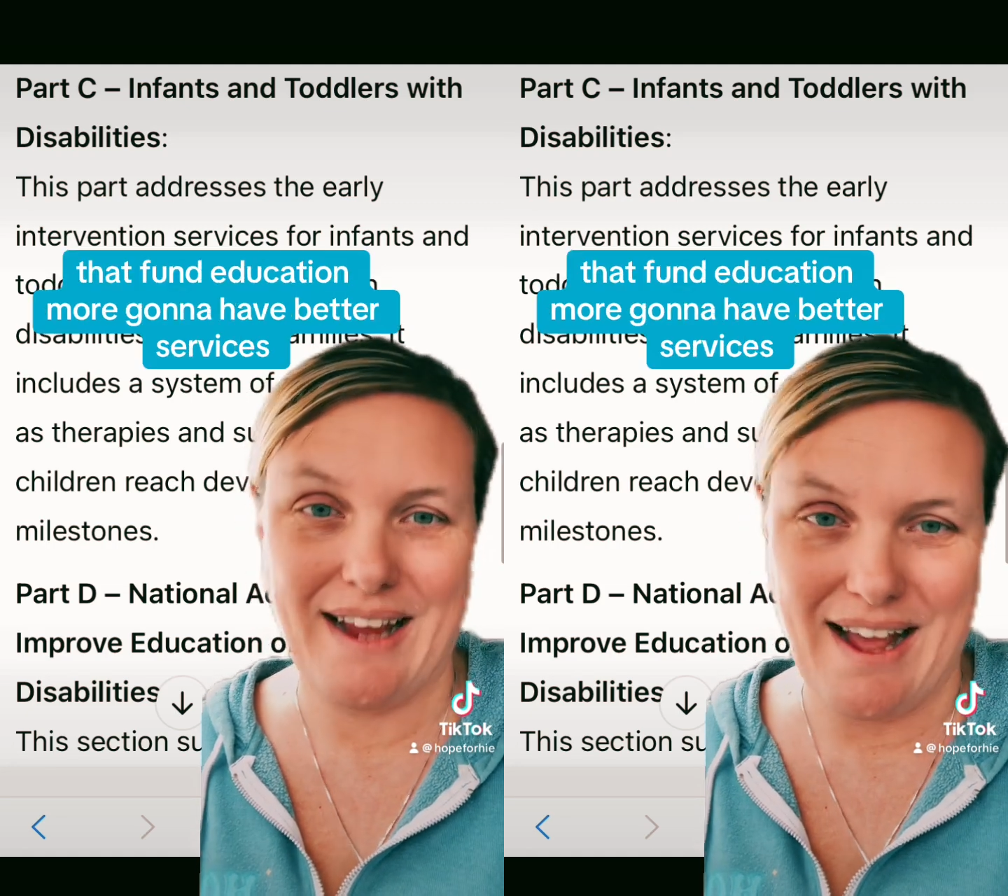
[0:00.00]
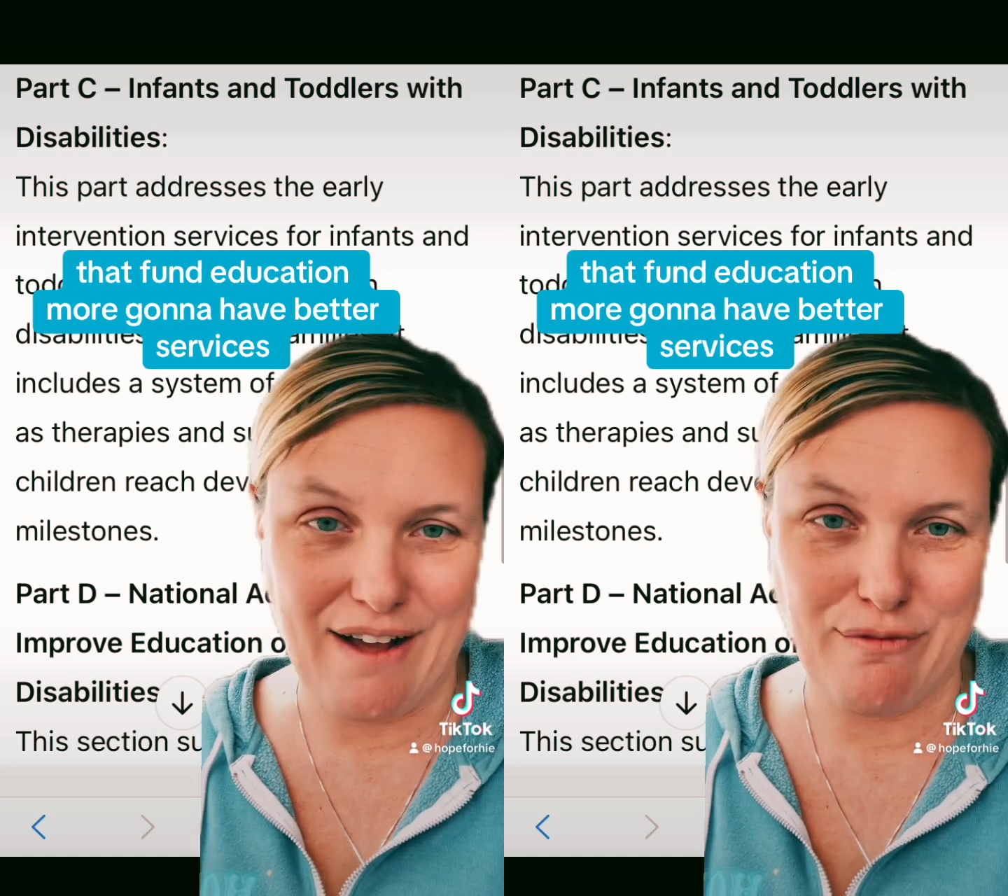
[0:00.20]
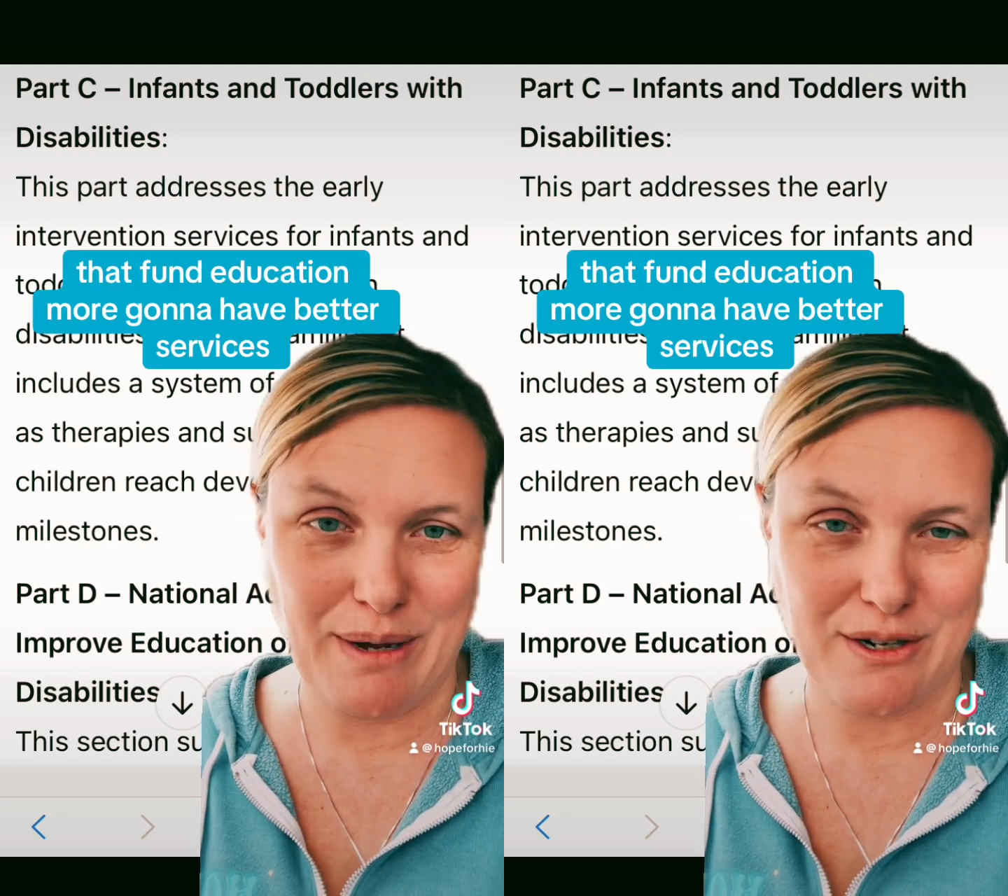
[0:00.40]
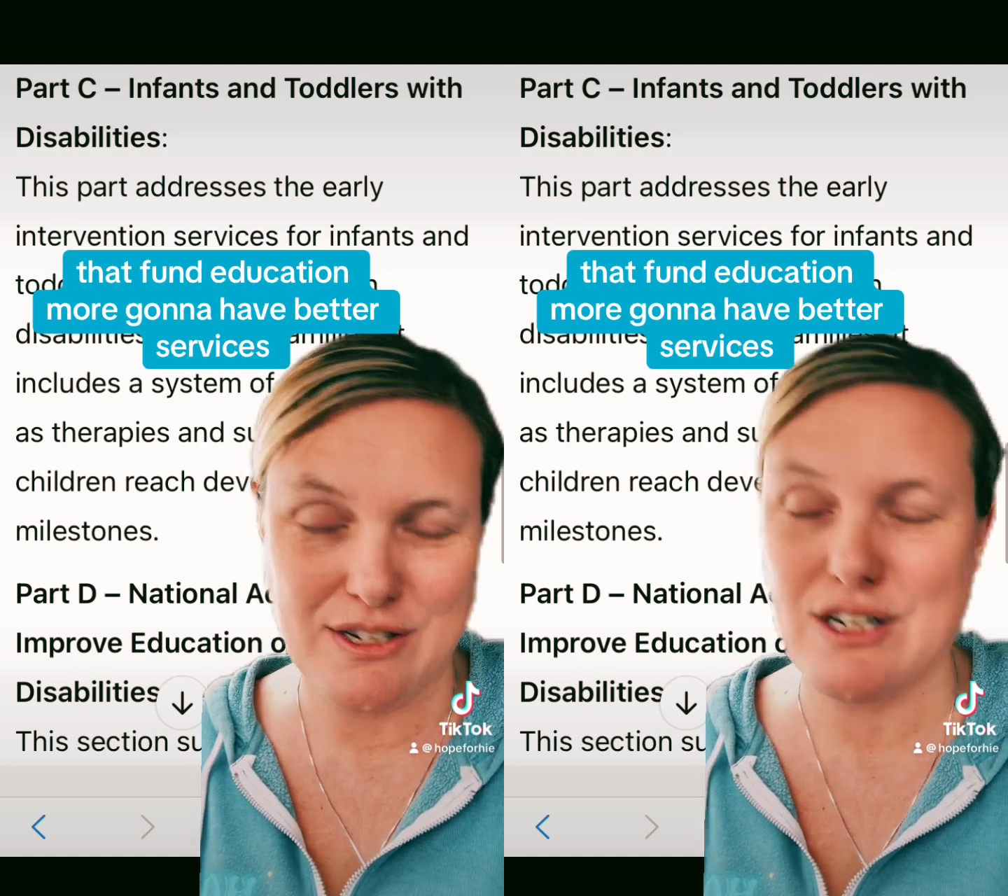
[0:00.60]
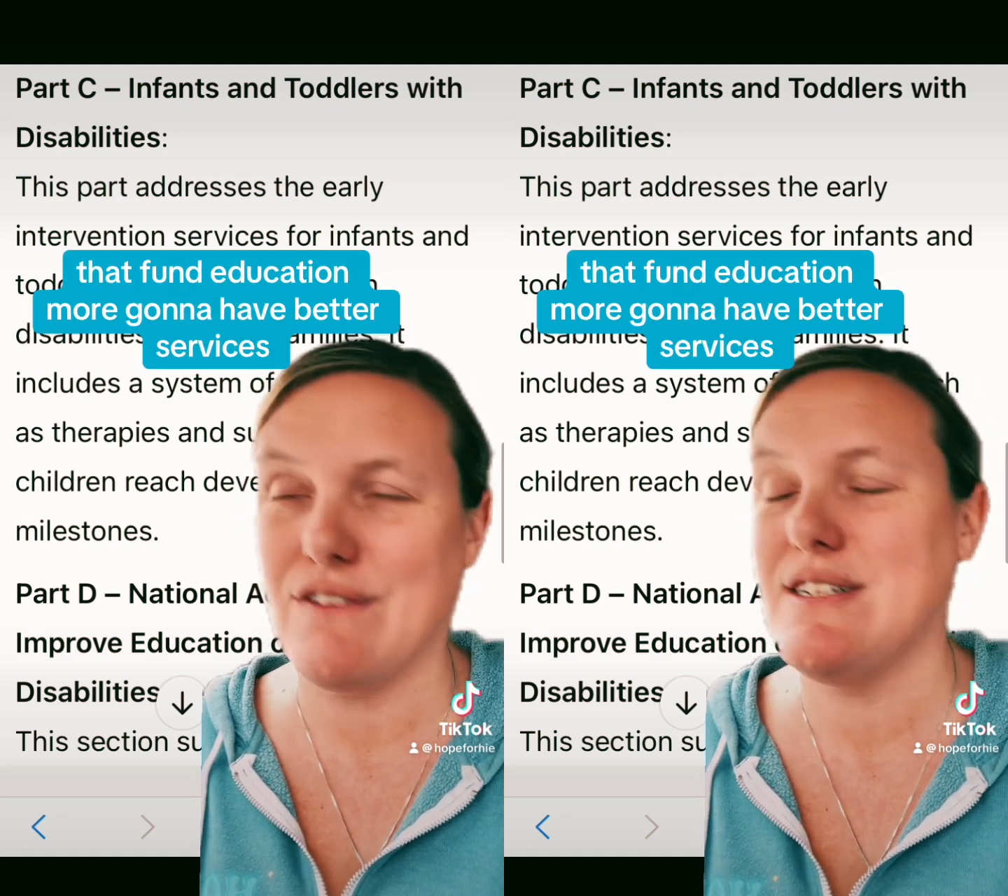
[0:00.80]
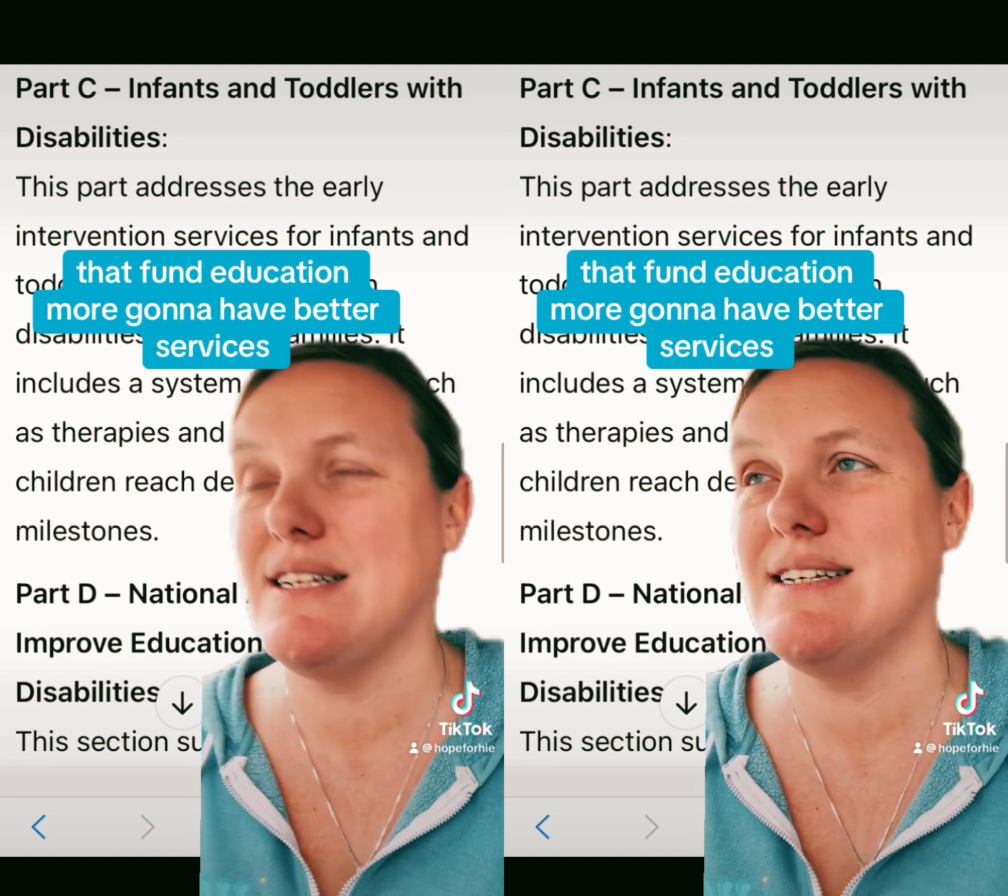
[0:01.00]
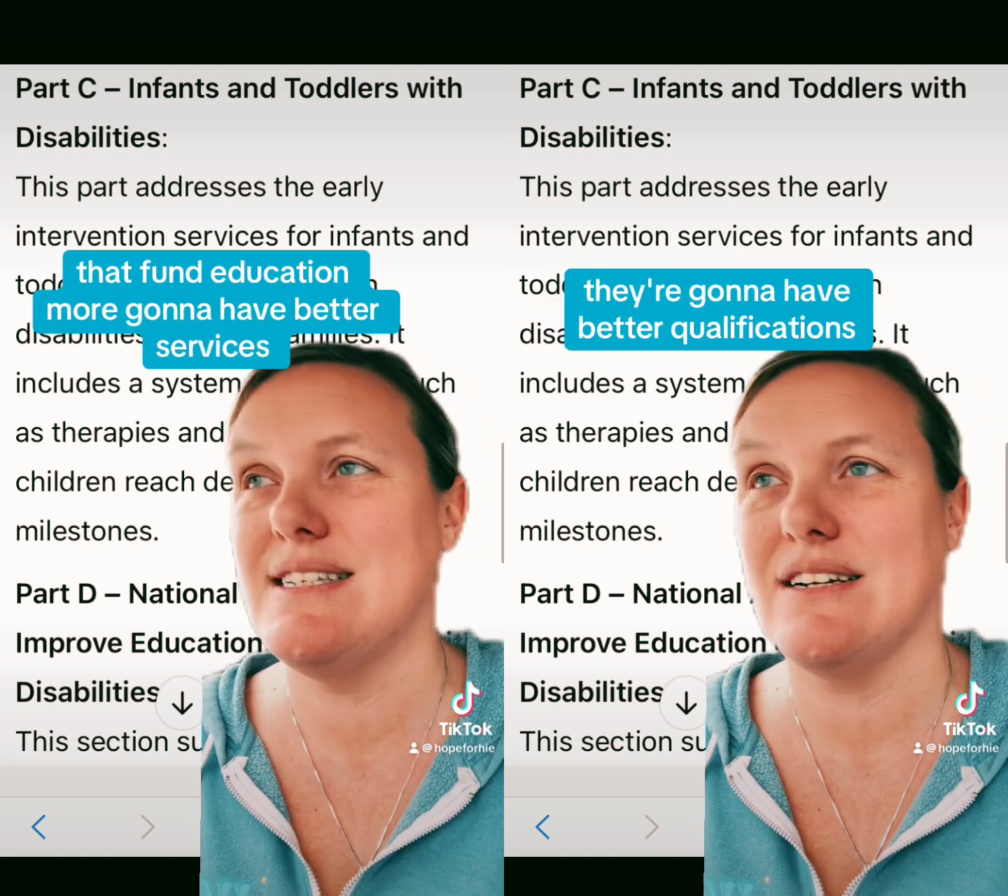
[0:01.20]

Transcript: to have better services.